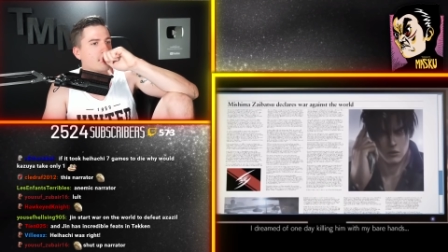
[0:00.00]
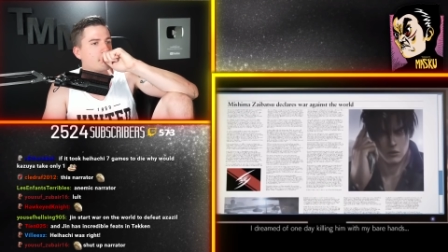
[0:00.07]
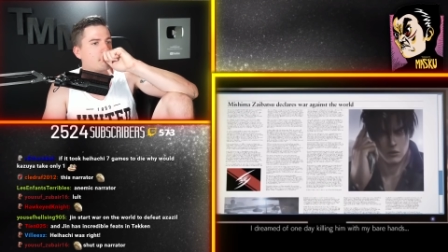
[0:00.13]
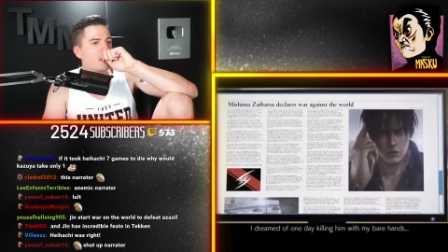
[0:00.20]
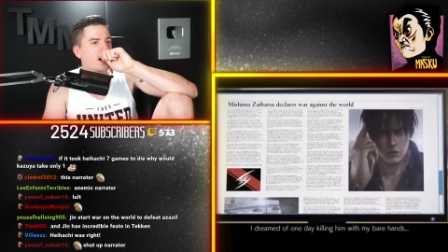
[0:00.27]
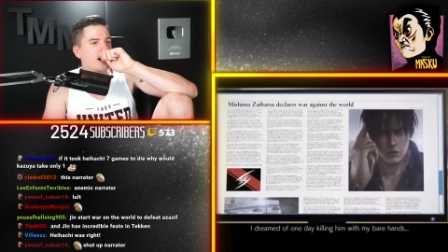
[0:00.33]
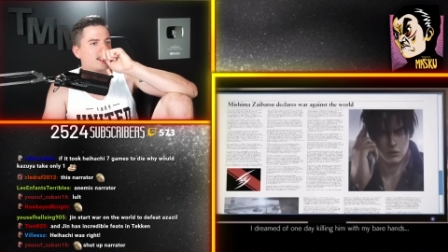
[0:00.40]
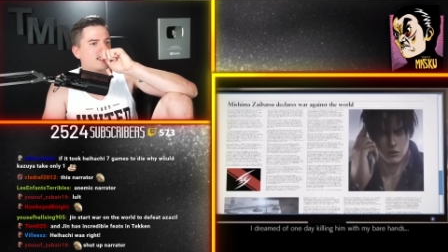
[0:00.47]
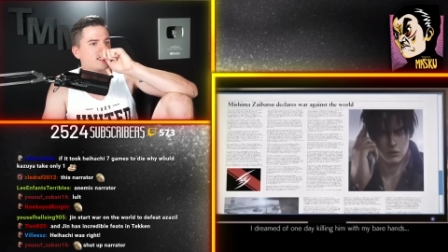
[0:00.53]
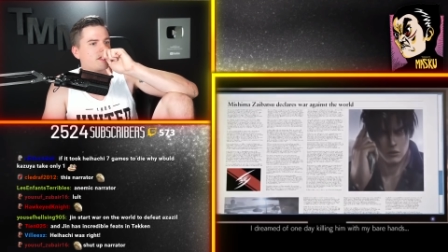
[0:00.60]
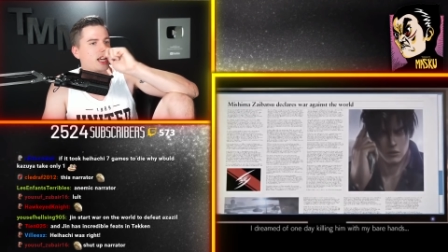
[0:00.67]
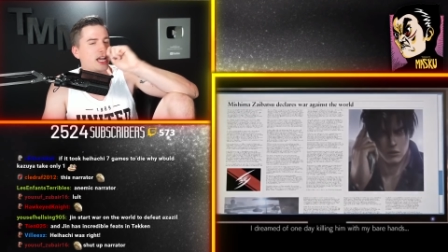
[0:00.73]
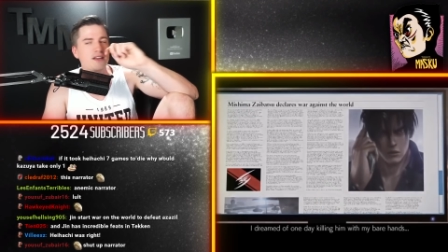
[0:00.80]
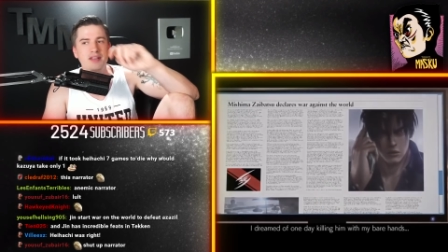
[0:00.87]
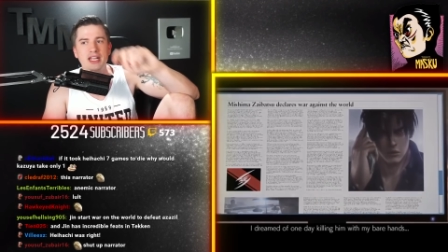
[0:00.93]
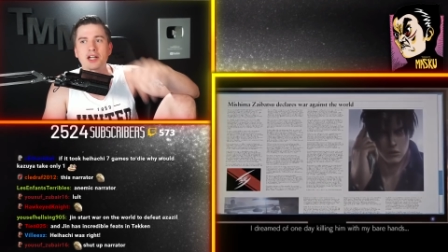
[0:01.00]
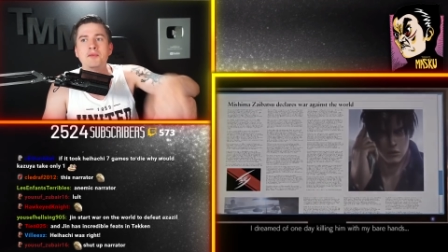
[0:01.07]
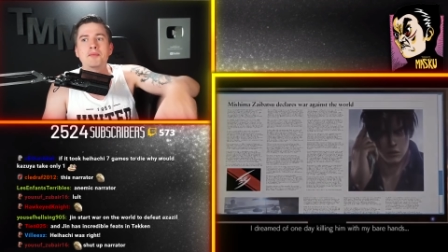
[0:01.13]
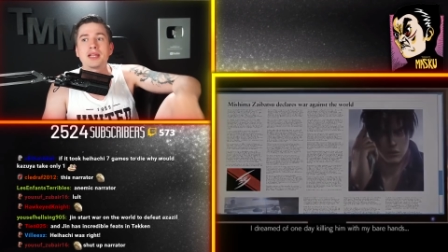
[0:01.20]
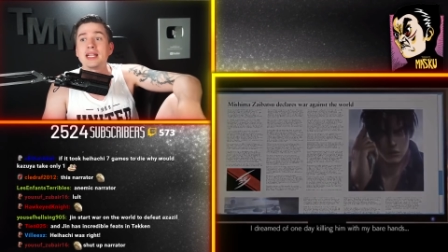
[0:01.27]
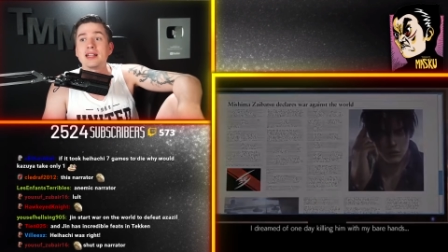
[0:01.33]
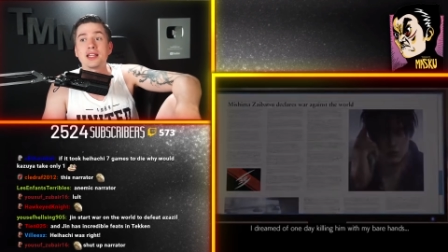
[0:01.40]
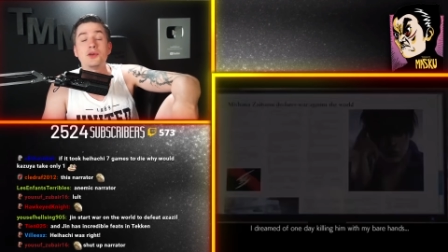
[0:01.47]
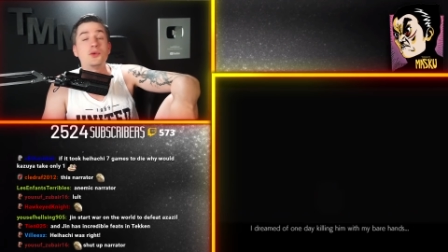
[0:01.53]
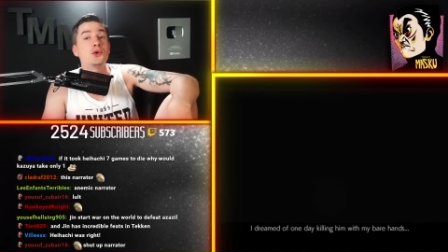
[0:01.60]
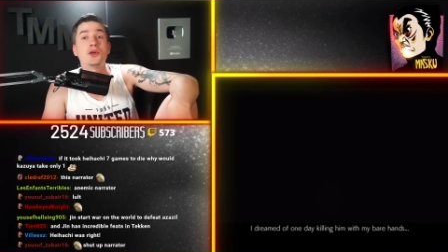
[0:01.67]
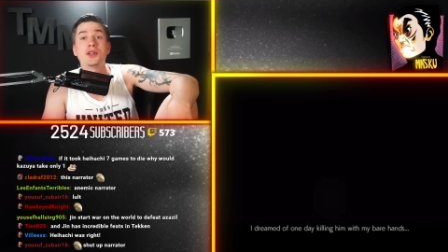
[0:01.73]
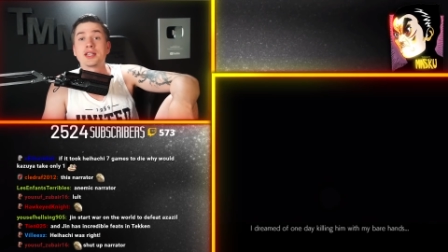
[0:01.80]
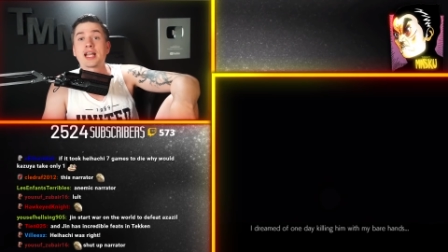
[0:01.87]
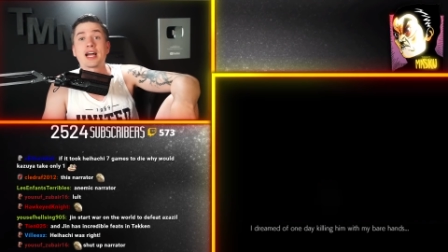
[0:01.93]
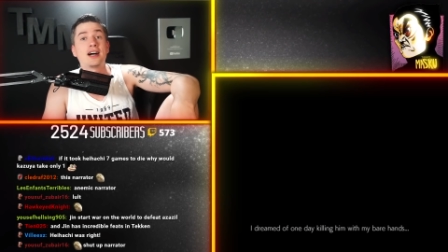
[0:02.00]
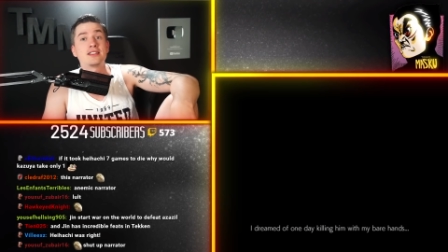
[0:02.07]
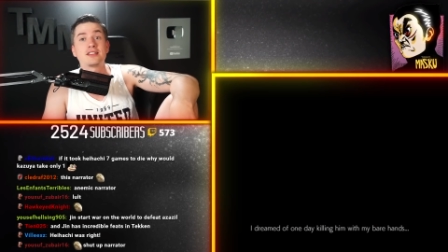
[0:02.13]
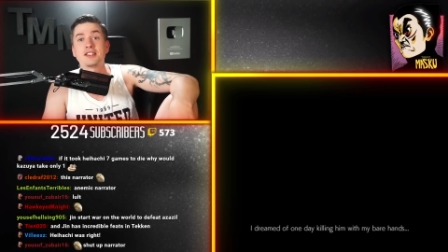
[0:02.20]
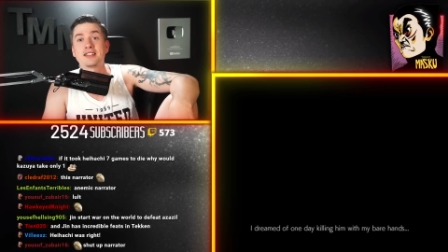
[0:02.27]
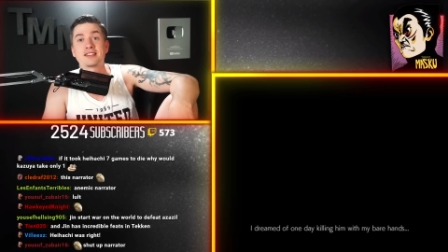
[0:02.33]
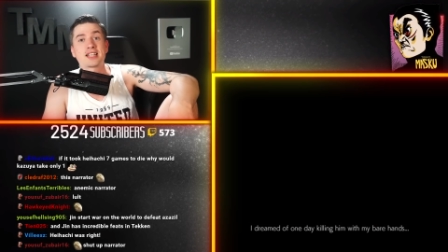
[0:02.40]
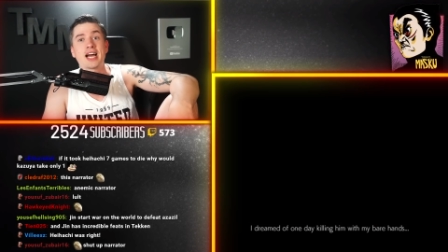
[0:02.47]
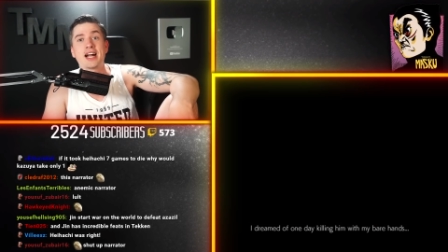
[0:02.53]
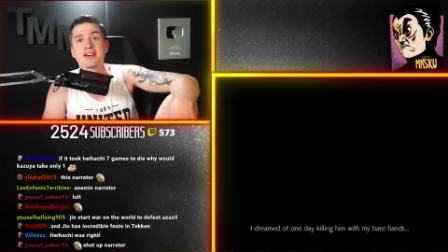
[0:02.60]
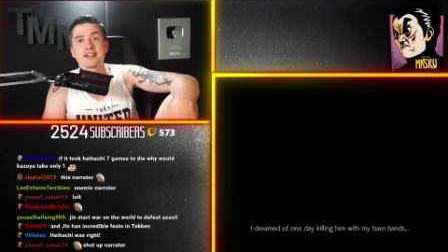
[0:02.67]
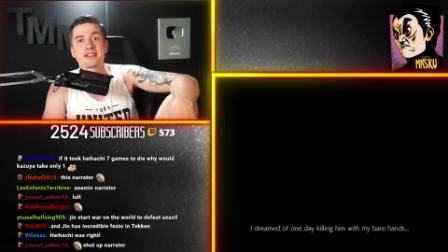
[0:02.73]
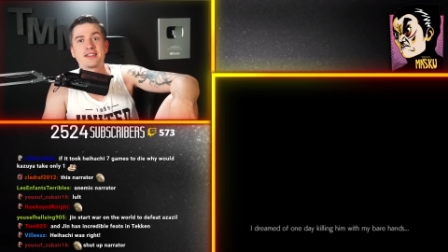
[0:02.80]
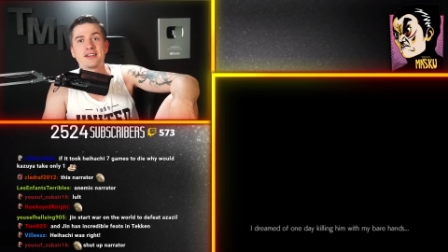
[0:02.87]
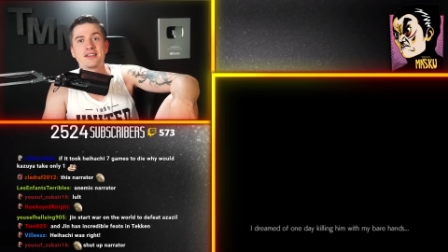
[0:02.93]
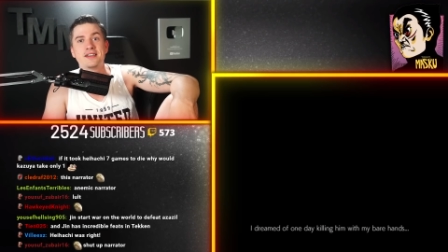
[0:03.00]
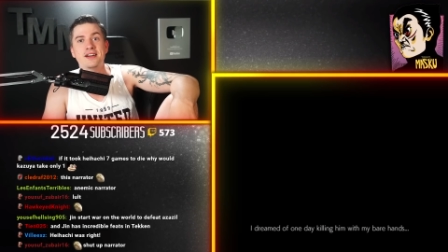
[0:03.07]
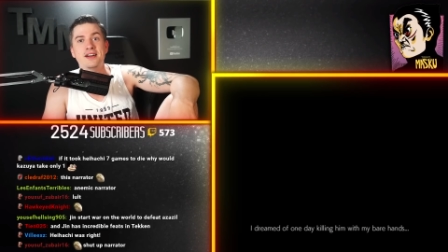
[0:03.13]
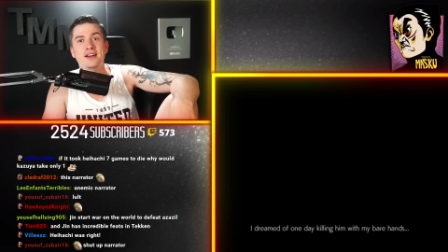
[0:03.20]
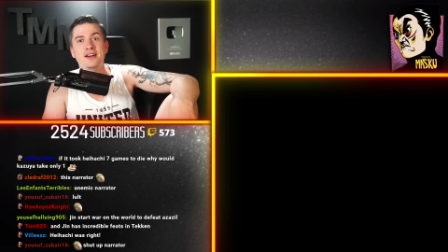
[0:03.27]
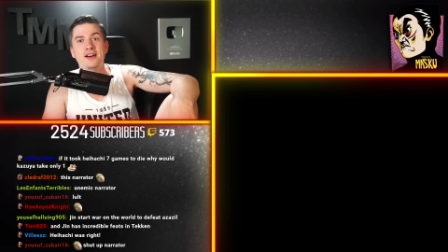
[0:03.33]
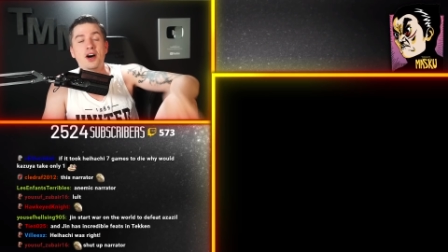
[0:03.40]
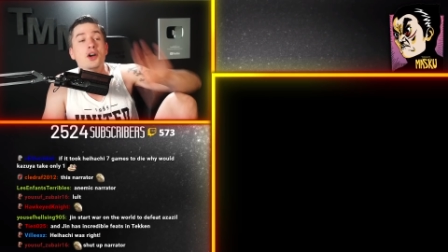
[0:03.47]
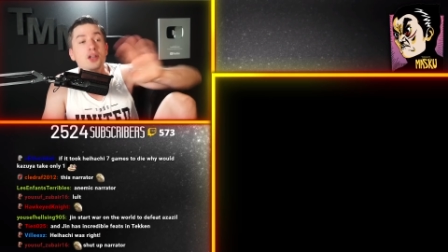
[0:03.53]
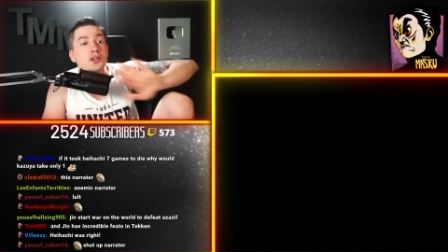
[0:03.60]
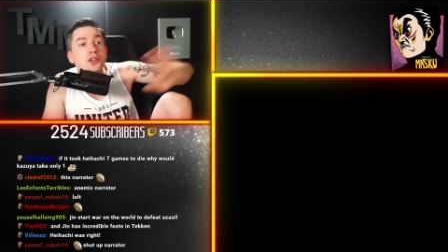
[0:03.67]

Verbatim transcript: but they, they completely ruined Kazuya's character. Oh, you